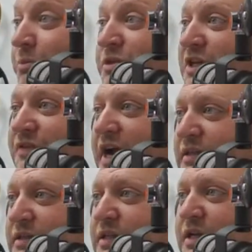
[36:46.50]
stuff. I got
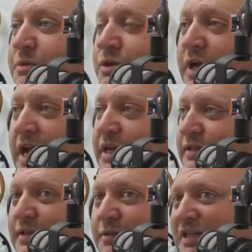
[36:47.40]
to sit in with you guys,
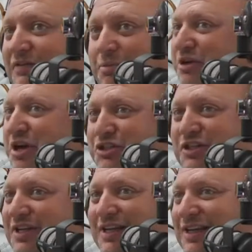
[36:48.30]
the TV
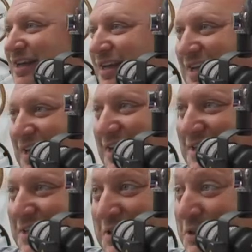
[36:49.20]
production.
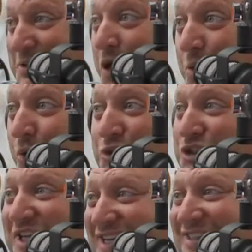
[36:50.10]
It's no
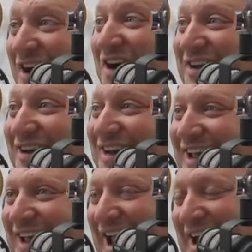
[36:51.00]
bullshit. It's on,
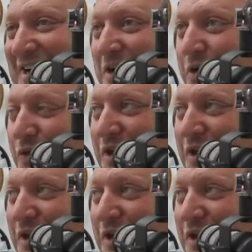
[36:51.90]
and to know that